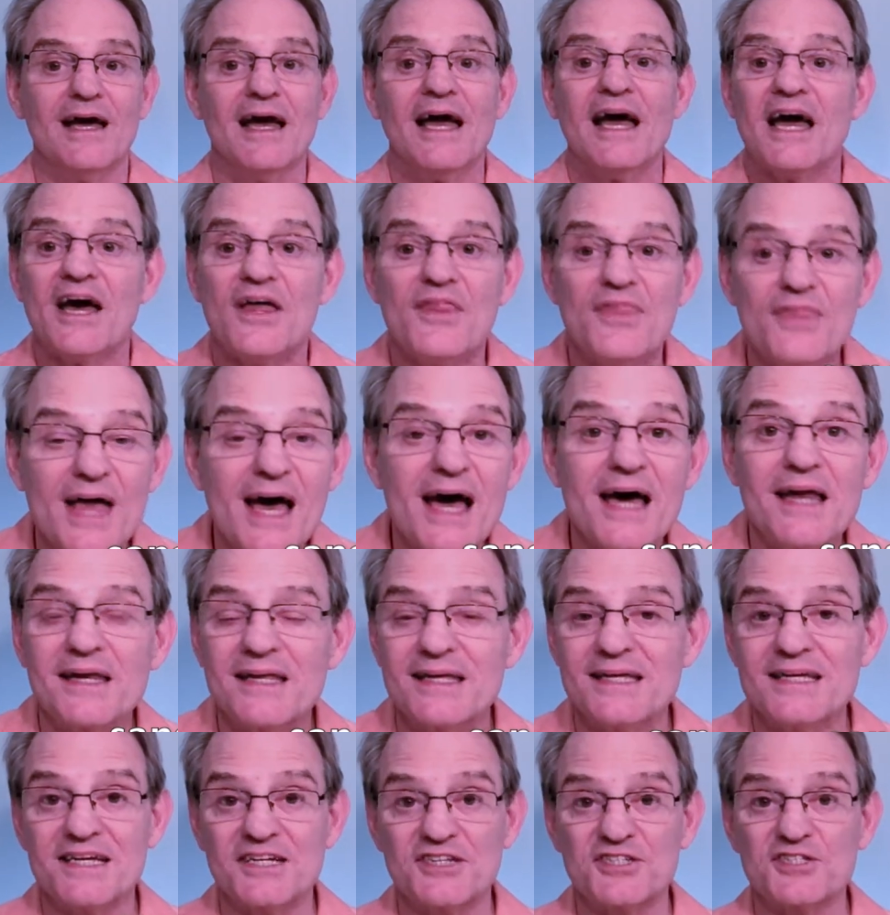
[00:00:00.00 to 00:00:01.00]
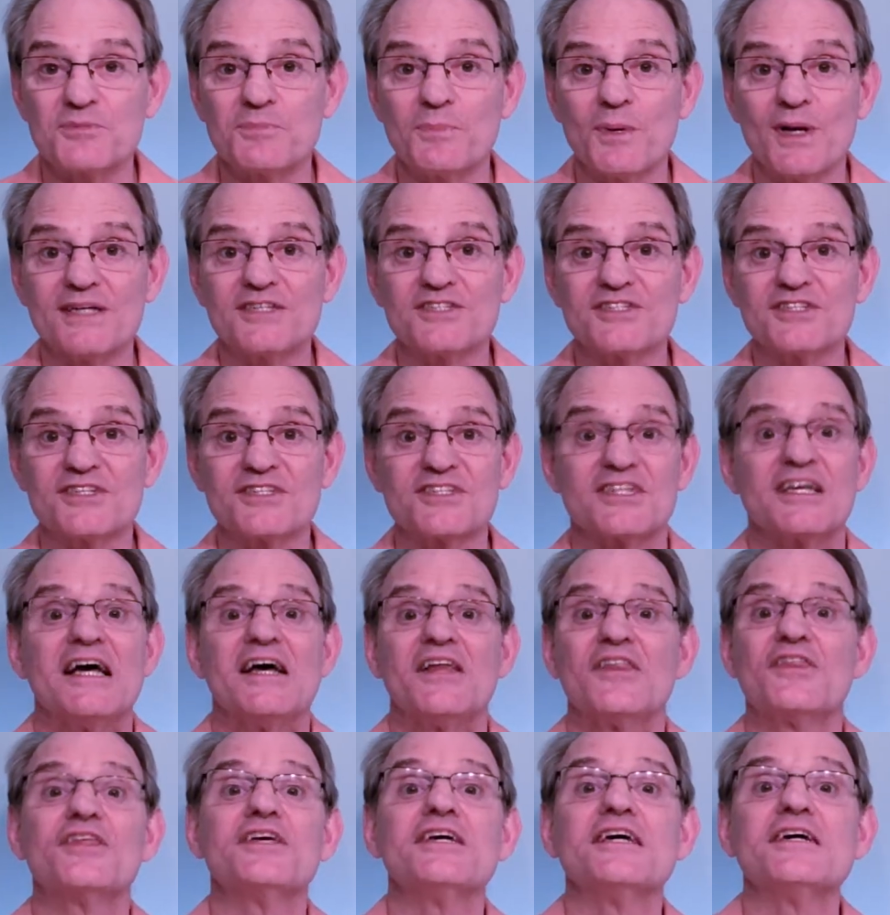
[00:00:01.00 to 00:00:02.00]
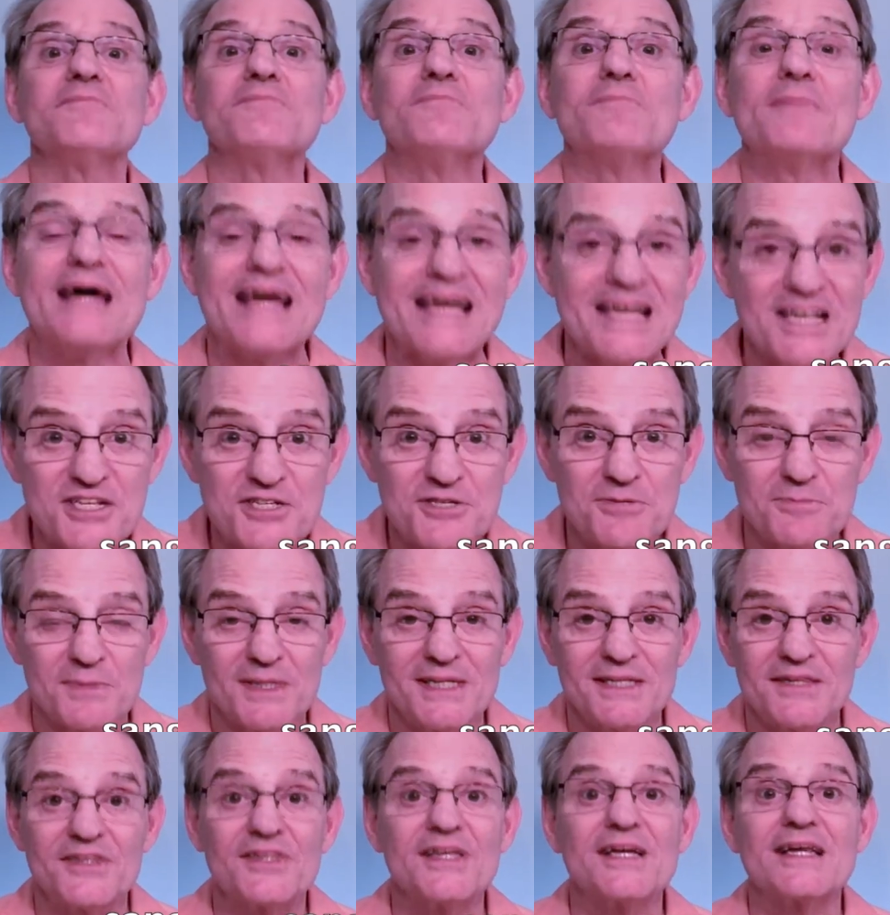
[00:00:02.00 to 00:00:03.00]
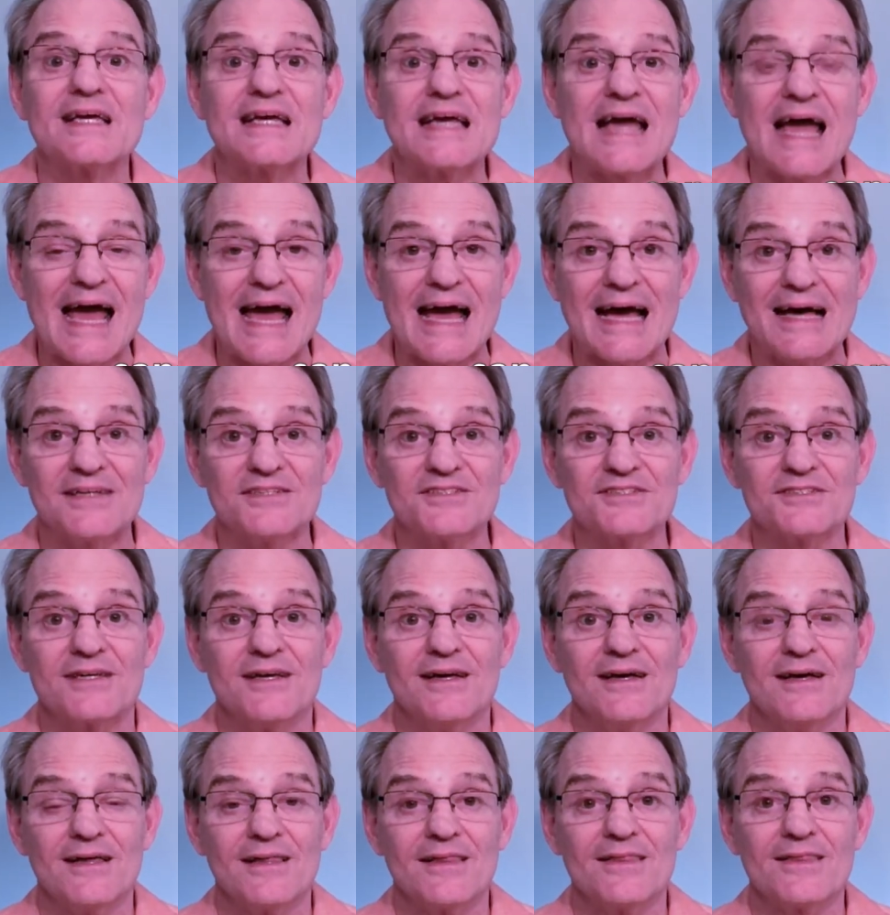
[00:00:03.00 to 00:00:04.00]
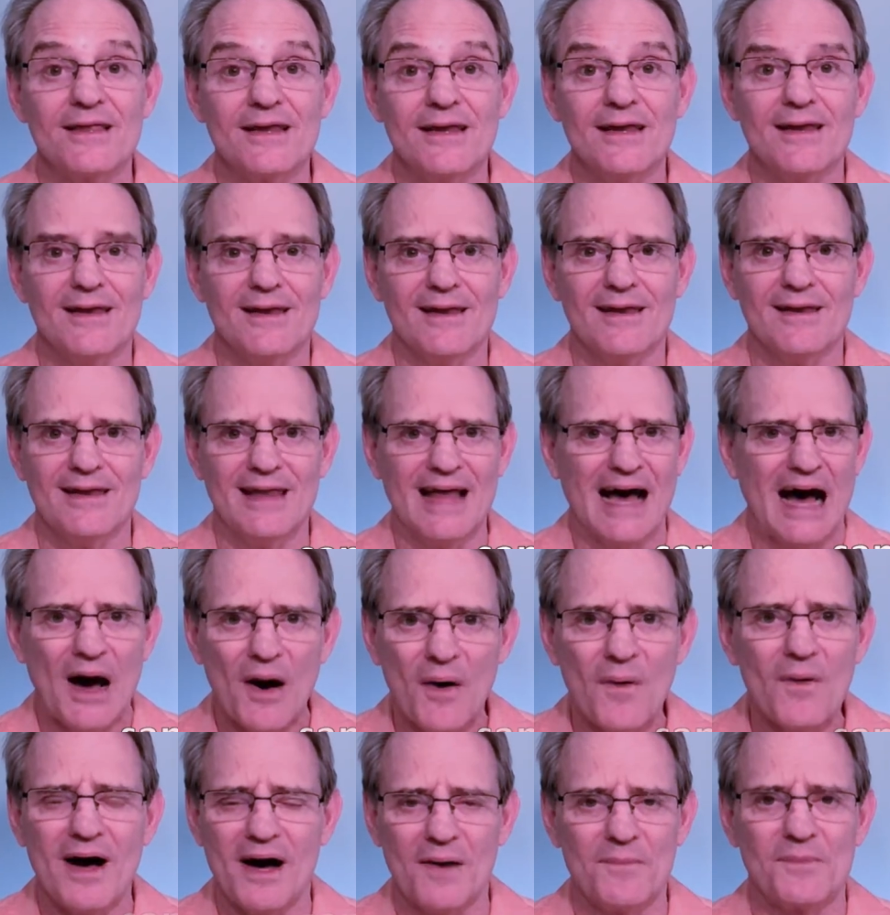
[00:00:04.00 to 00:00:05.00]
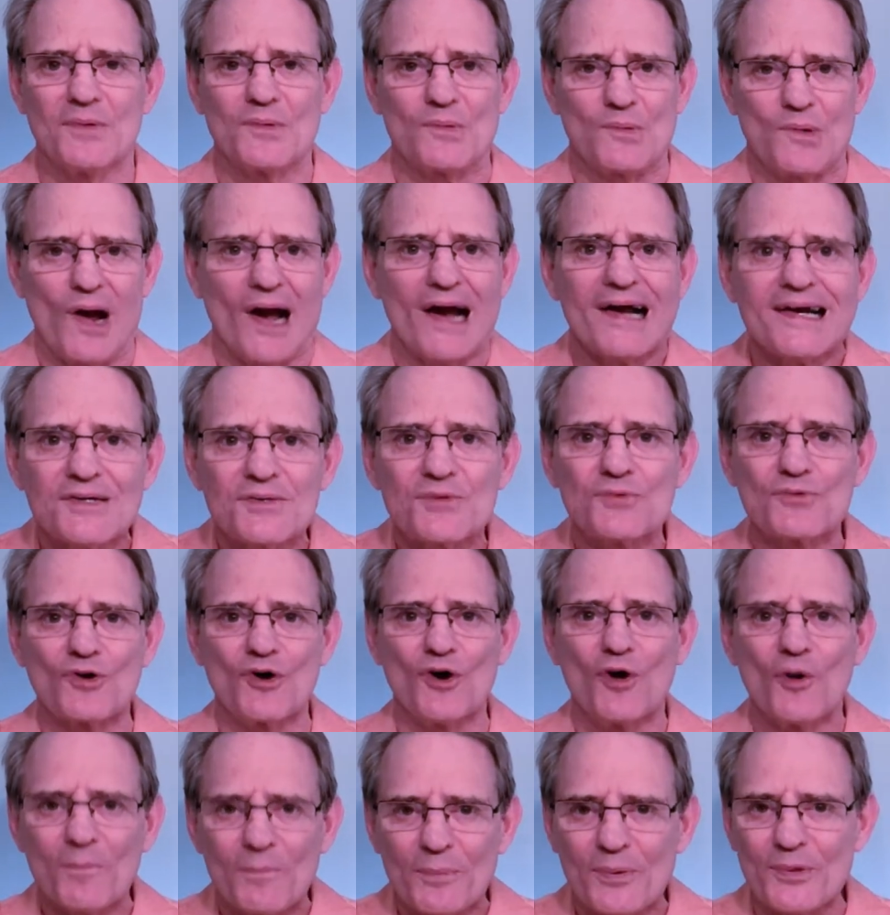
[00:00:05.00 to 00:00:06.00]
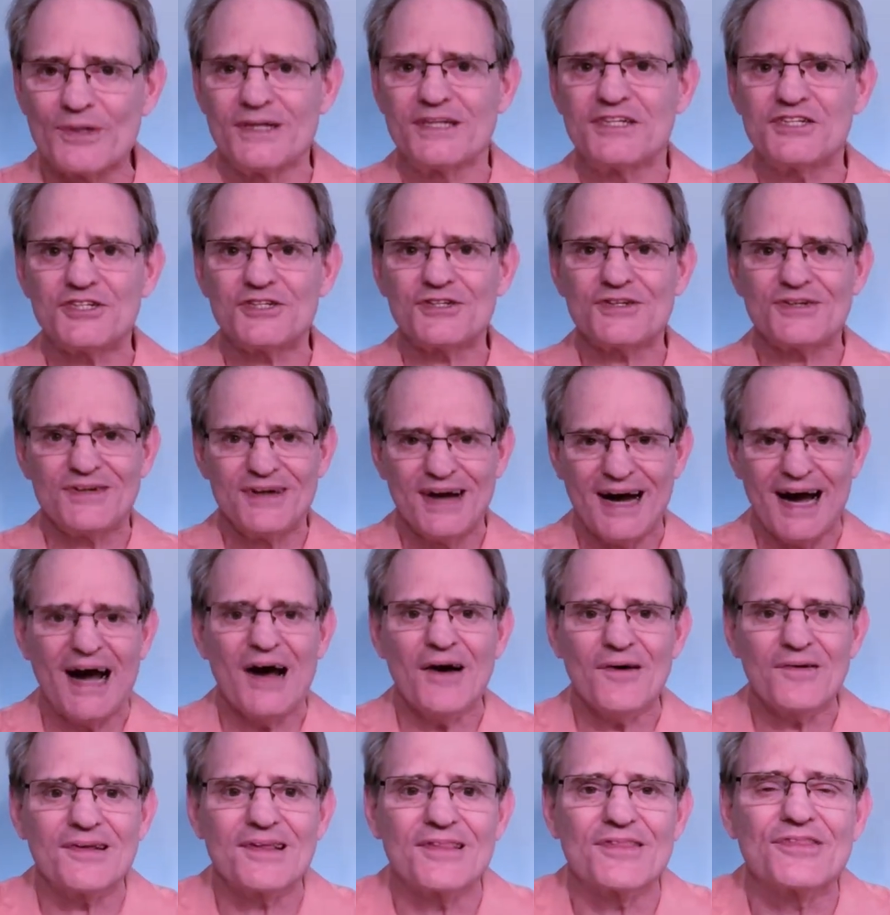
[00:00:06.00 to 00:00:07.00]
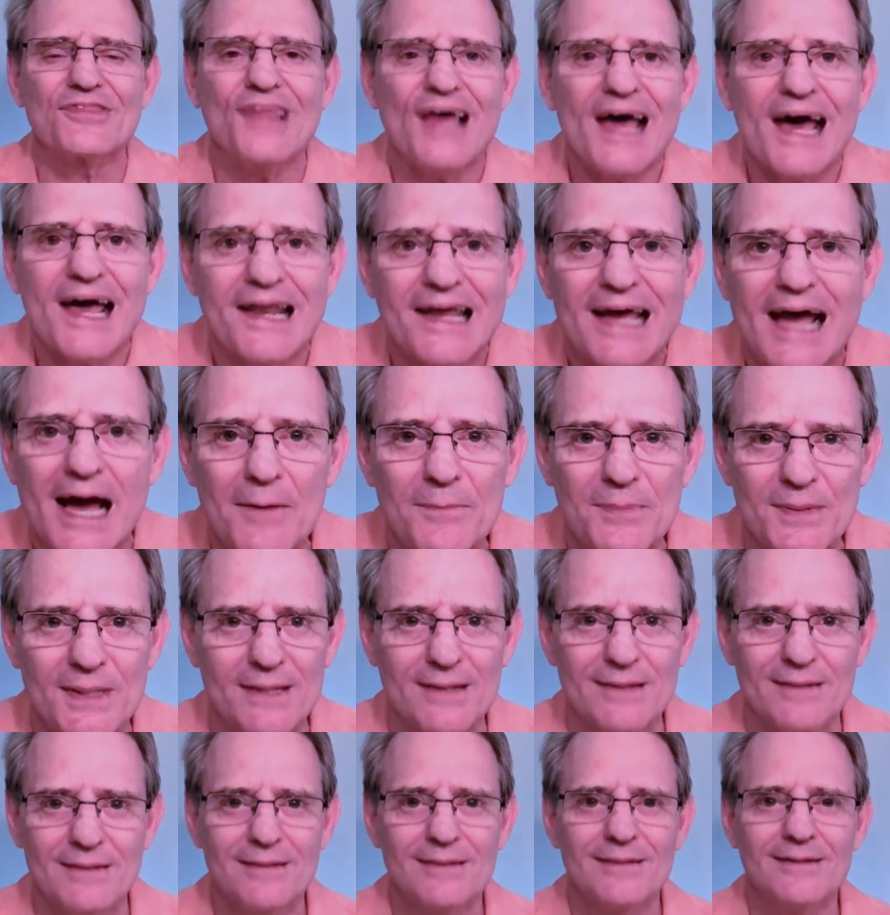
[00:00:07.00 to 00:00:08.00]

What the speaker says: And then he expresses the amazement that he has that now I'm a rock and roll preacher? How did that happen?